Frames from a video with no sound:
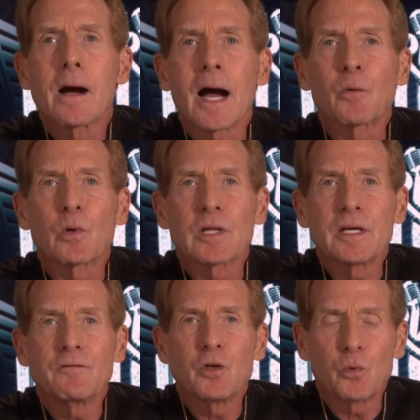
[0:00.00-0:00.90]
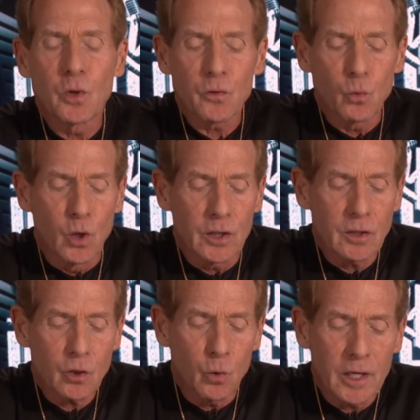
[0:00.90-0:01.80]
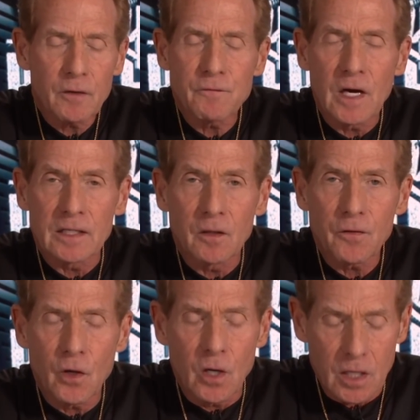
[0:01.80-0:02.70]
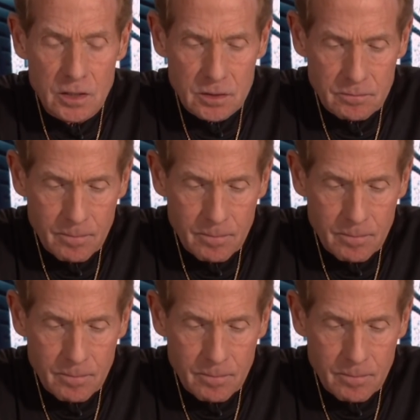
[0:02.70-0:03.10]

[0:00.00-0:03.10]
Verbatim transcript: I will leave you with one quick final thought